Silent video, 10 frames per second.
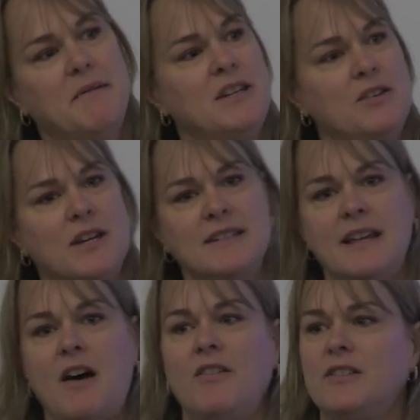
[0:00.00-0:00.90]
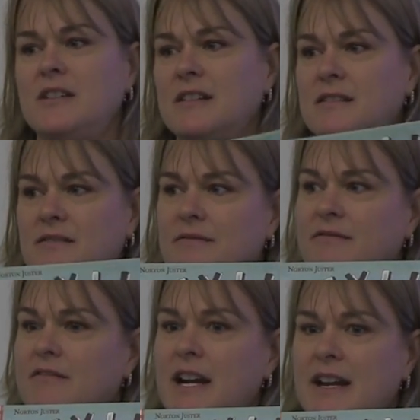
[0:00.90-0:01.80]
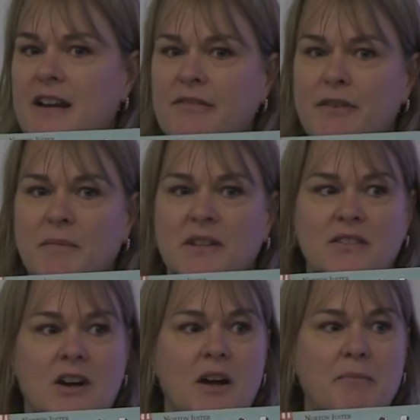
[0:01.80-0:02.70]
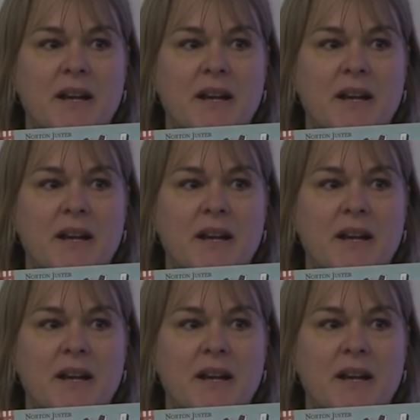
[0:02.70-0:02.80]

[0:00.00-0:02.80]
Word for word: I mean, you can tell just right here from the start,